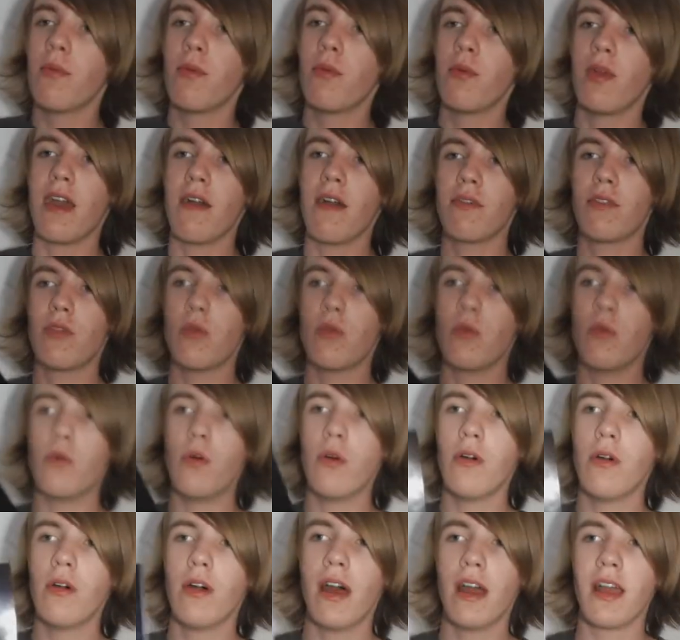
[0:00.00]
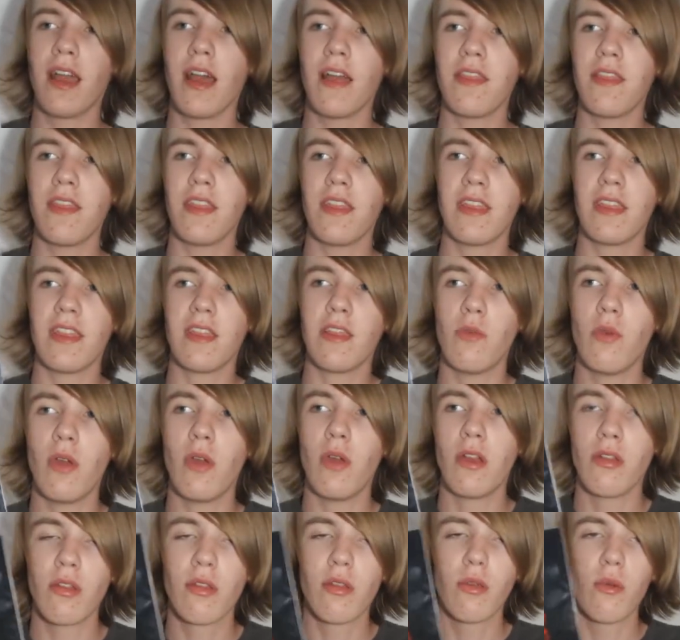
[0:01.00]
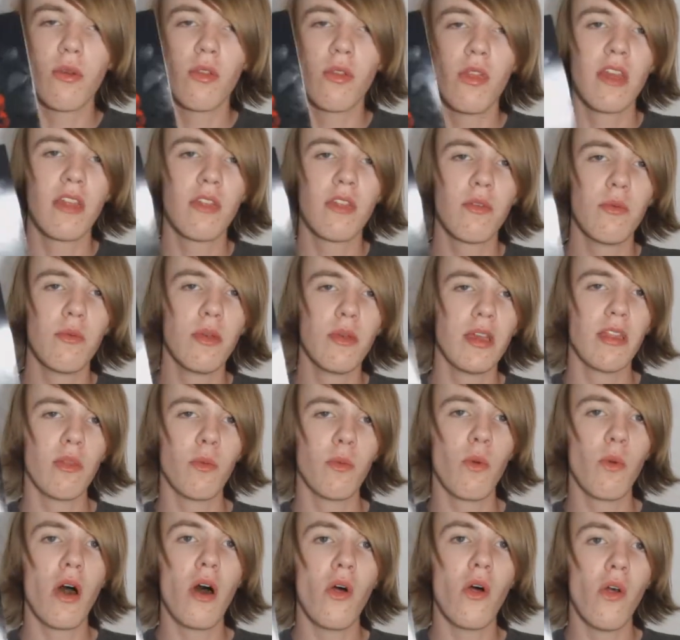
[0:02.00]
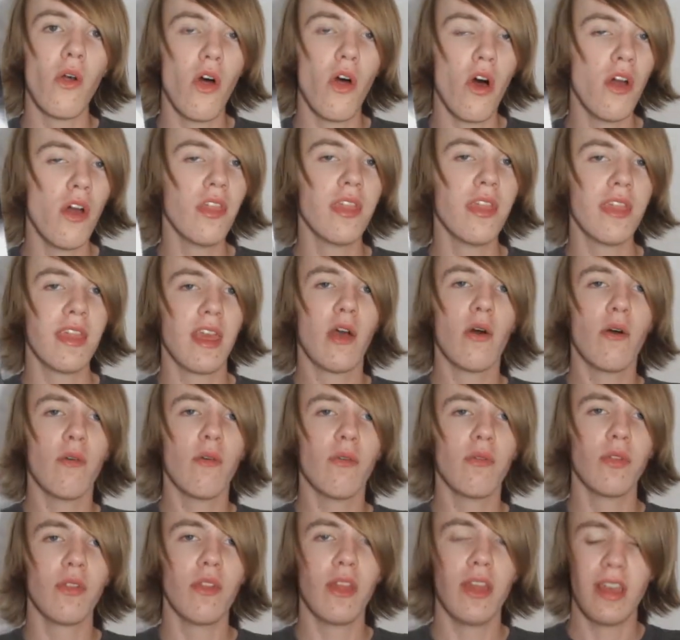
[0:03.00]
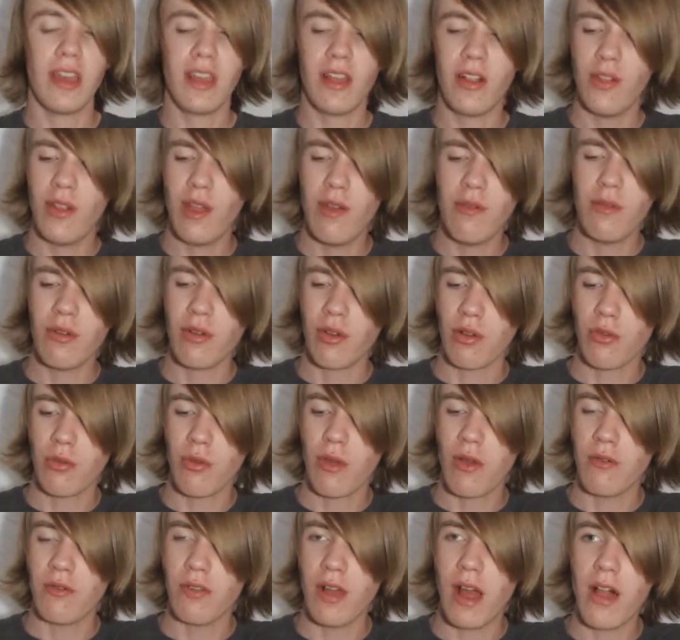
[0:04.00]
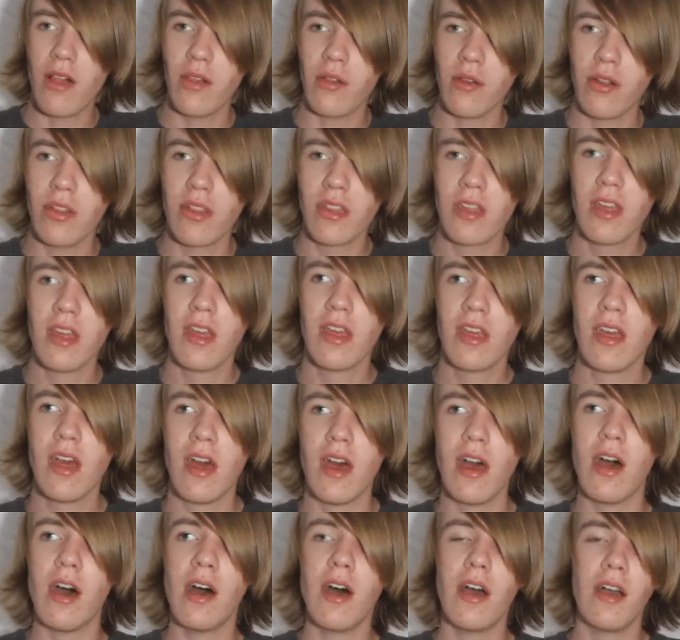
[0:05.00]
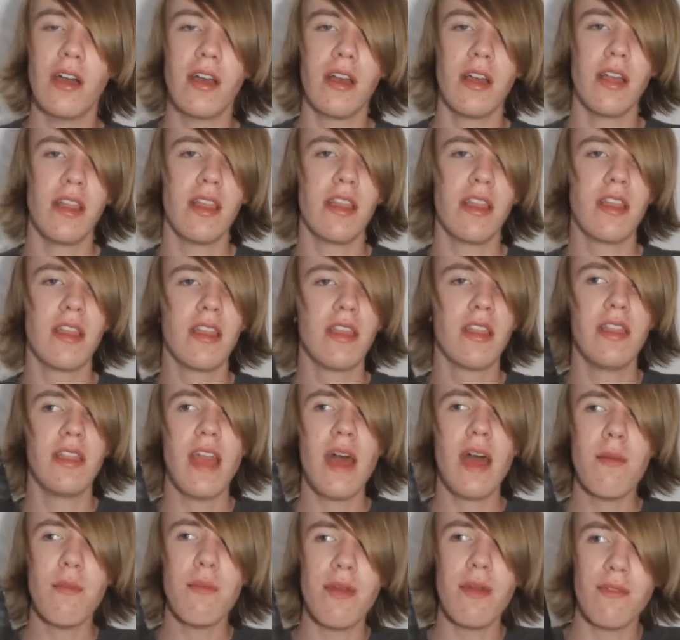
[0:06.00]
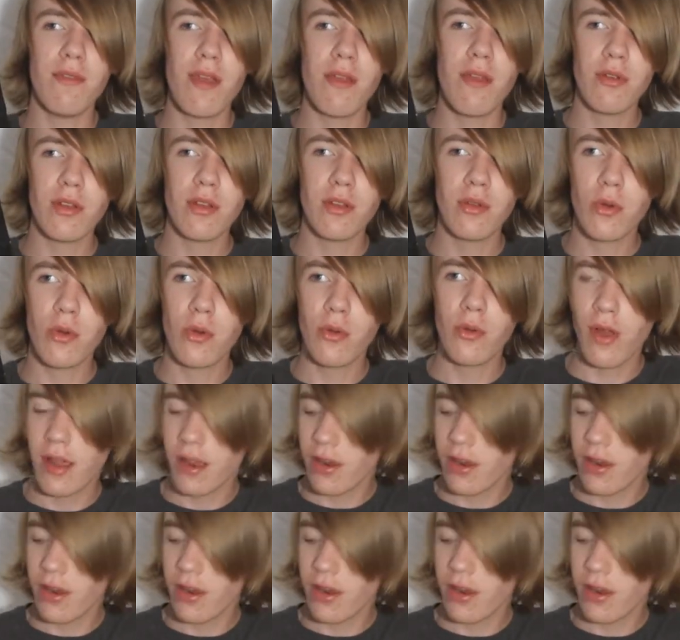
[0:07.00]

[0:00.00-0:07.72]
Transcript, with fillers: up, we have Tool. I got this at the record store last week as well, on sale for like eleven or twelve dollars. Uh, it's not my favorite Tool